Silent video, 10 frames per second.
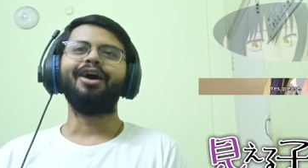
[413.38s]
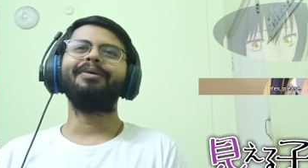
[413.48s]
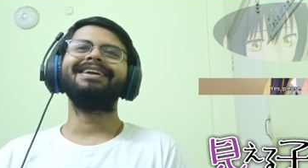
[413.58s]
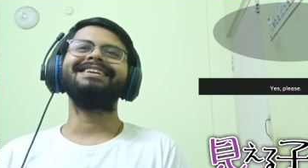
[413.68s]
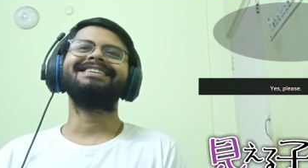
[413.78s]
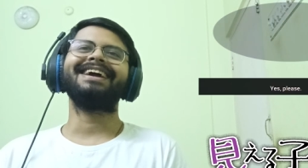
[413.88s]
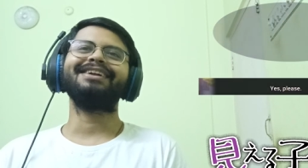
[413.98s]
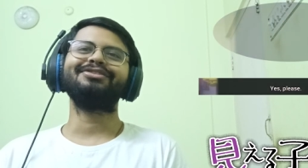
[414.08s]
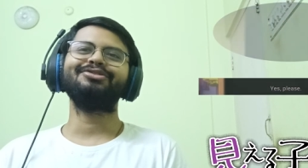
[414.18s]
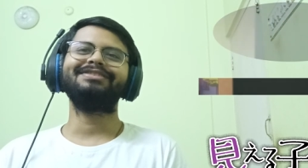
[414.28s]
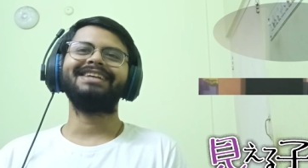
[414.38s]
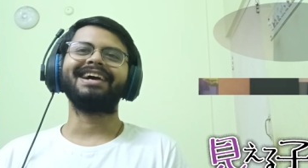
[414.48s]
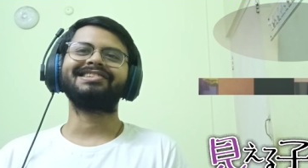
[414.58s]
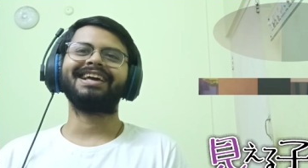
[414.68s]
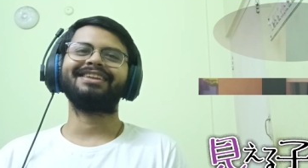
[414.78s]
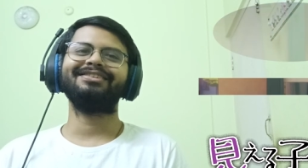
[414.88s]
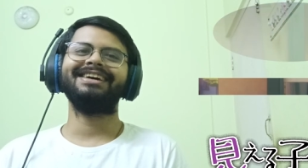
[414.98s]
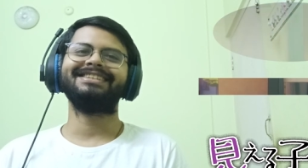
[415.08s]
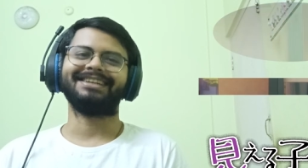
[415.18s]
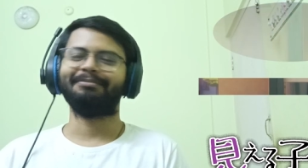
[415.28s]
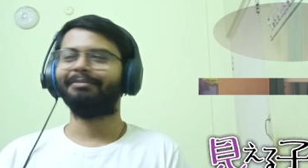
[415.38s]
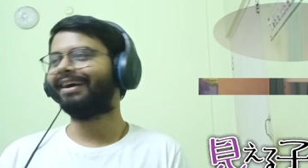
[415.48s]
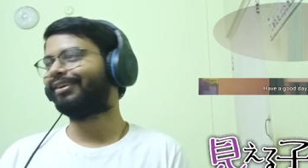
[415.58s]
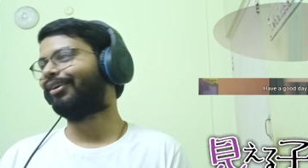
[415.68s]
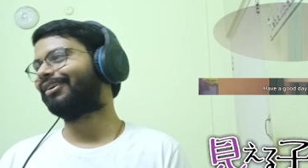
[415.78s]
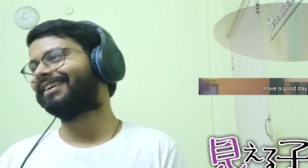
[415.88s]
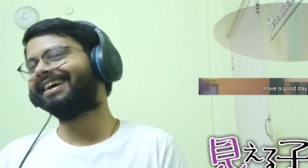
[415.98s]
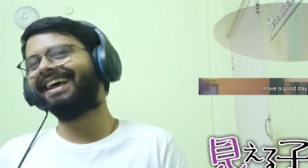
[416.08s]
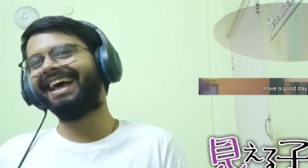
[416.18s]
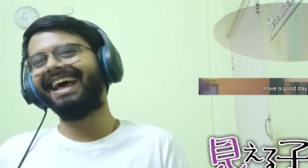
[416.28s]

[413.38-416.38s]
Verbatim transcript: Oh wait, it can't do tax calculation. My god.